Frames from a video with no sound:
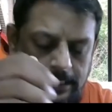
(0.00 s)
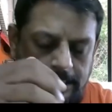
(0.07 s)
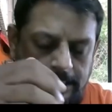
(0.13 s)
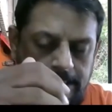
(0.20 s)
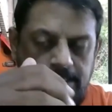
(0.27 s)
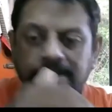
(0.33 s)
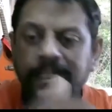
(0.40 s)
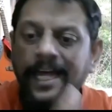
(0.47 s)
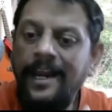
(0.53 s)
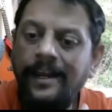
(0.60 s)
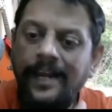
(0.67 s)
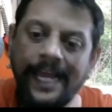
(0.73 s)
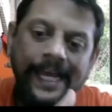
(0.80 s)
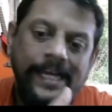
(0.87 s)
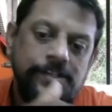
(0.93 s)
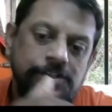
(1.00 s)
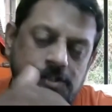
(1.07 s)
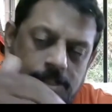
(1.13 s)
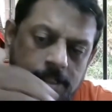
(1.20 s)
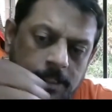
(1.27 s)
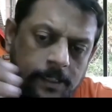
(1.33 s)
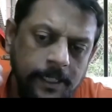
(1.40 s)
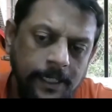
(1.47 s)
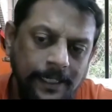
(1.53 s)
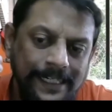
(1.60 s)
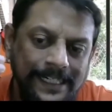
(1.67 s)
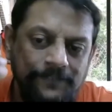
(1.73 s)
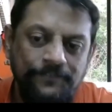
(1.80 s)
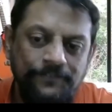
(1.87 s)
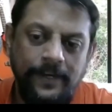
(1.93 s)
is that there are external
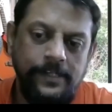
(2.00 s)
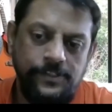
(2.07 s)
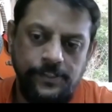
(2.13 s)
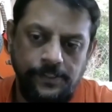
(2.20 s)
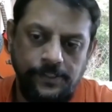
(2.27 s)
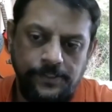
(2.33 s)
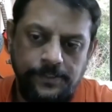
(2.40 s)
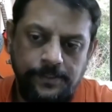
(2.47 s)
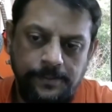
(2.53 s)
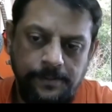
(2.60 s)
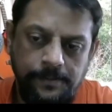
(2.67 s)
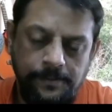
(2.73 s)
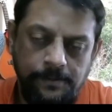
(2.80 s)
differences.